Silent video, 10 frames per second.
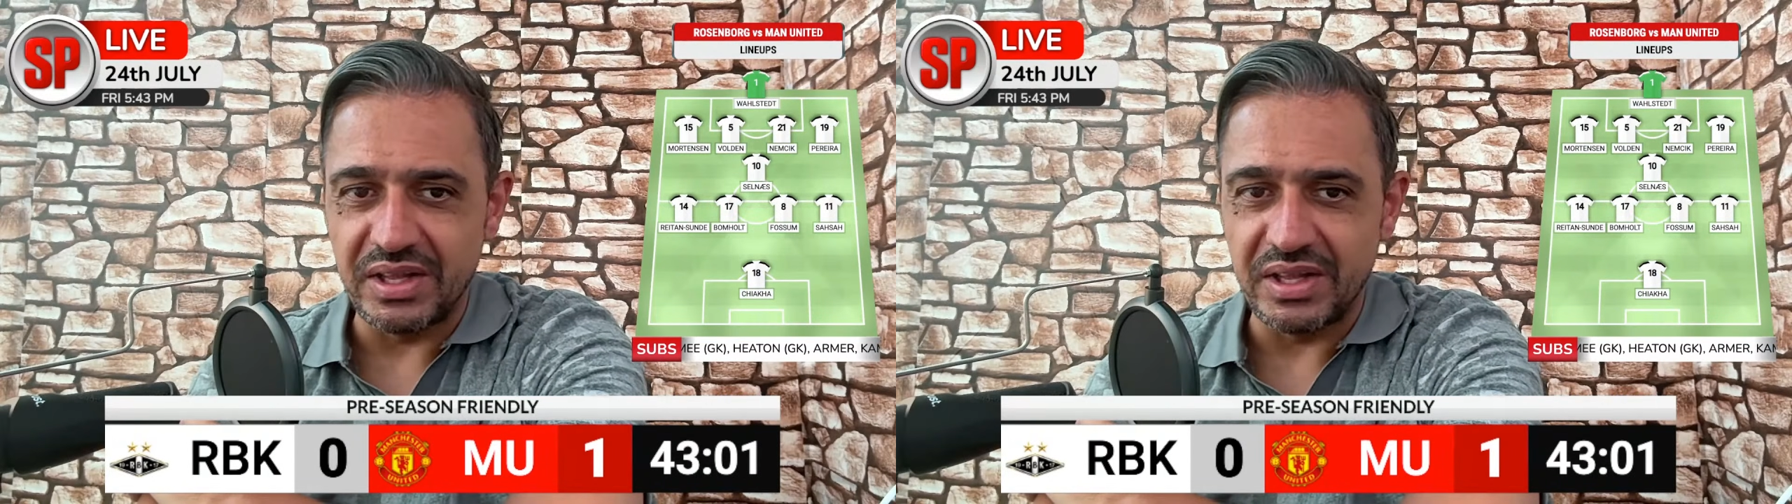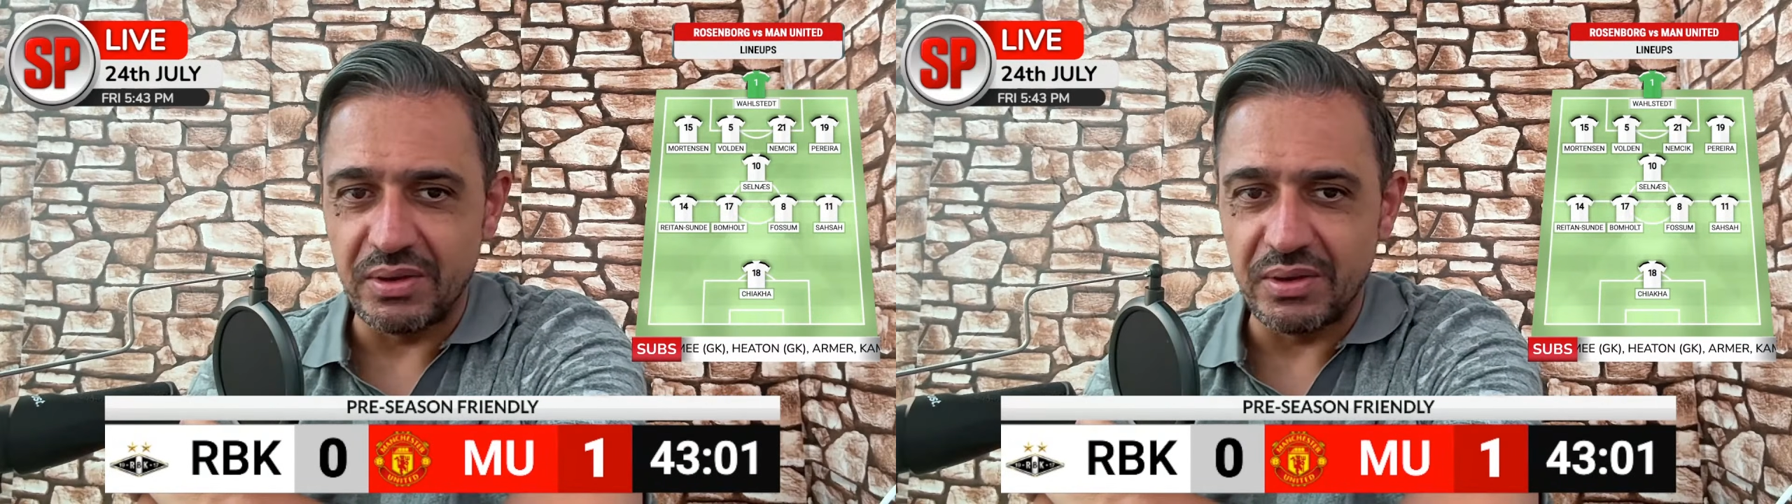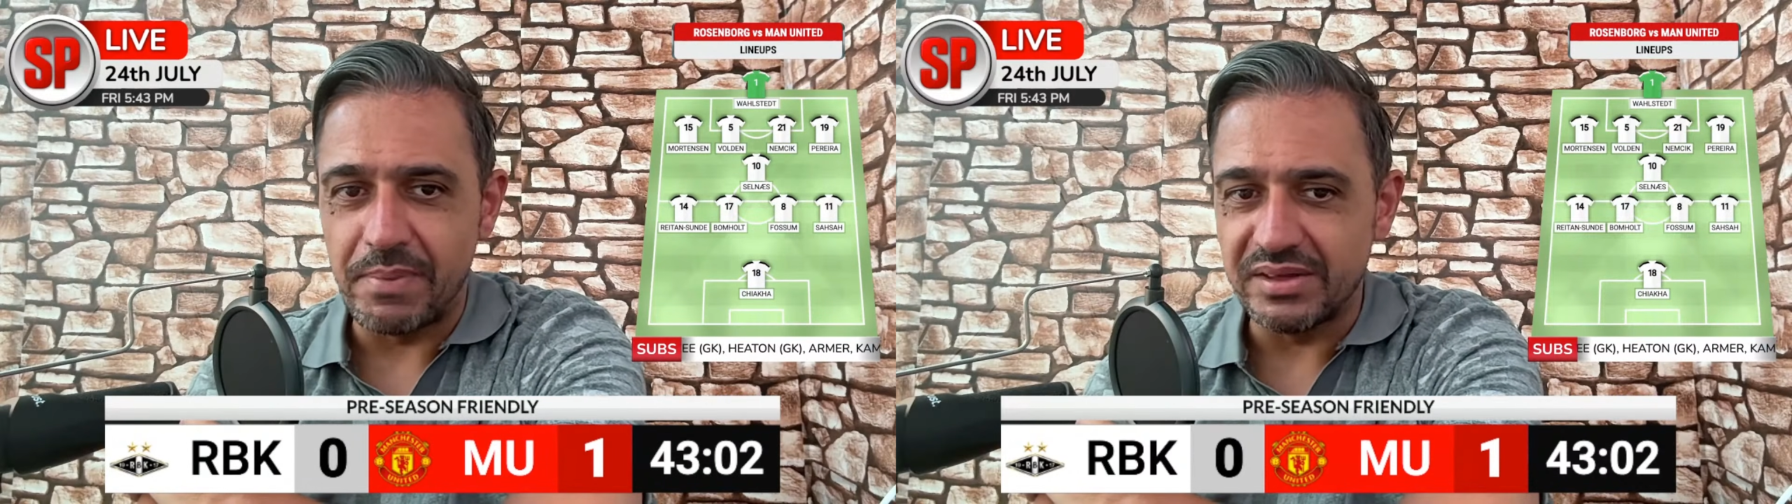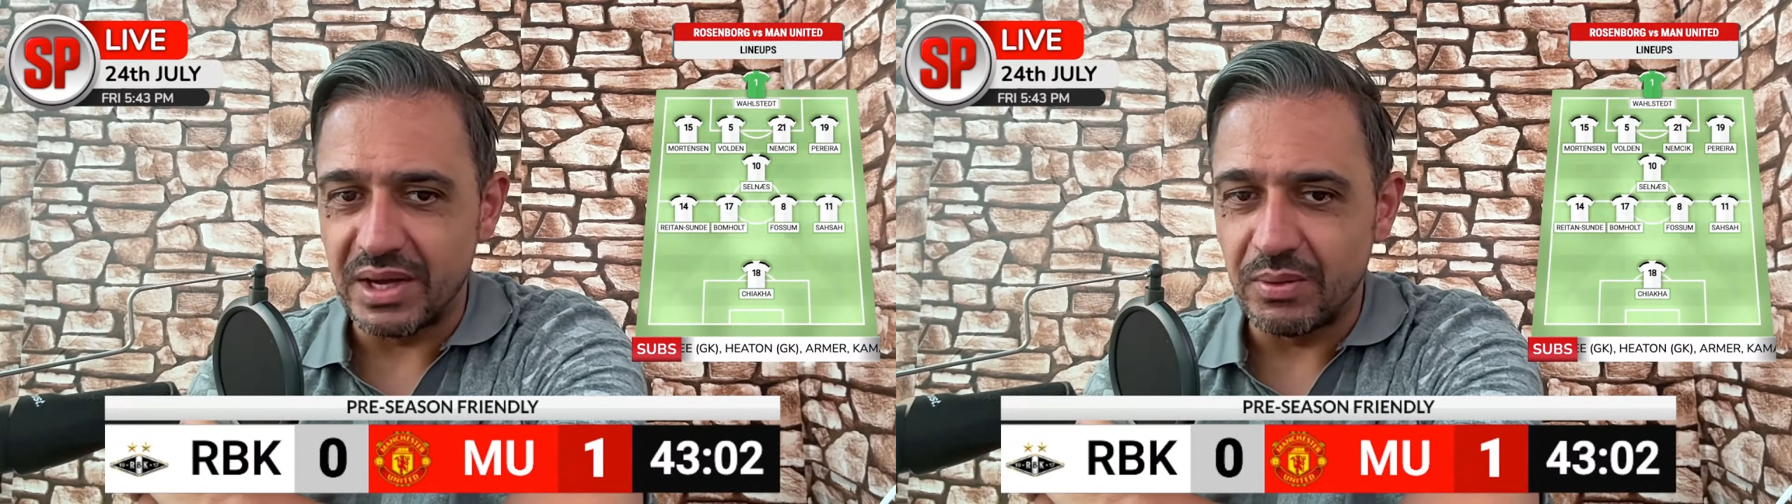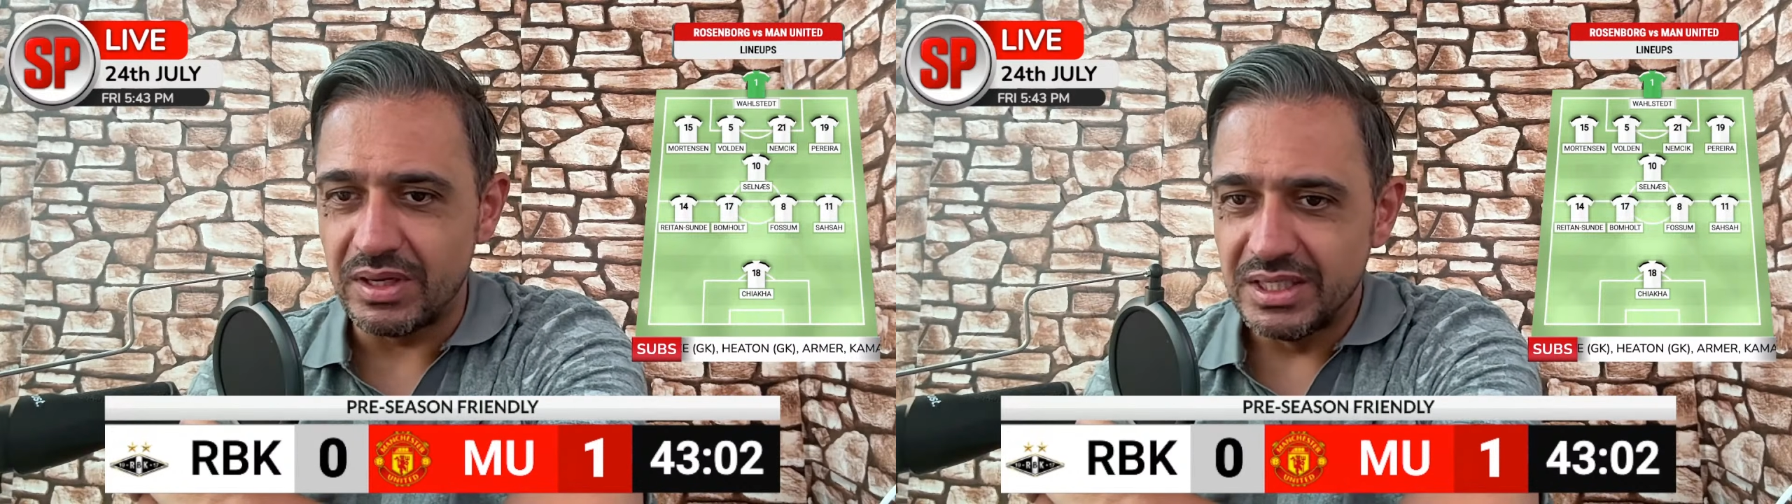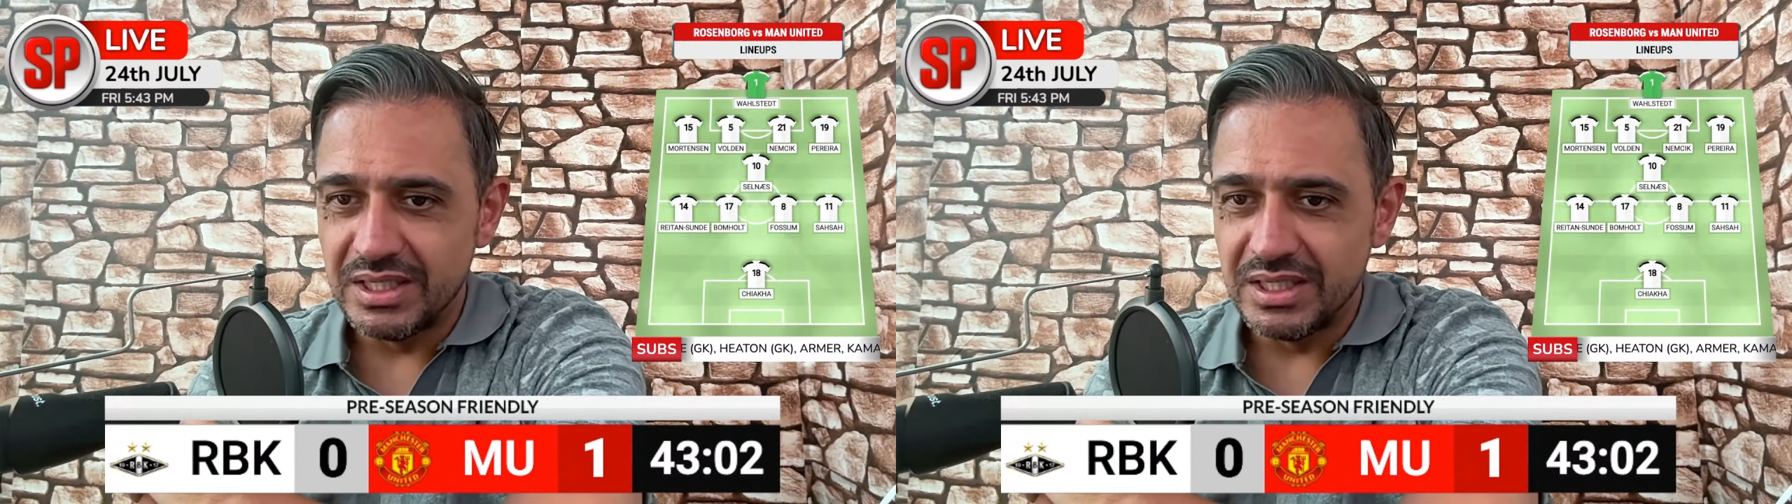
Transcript: They'll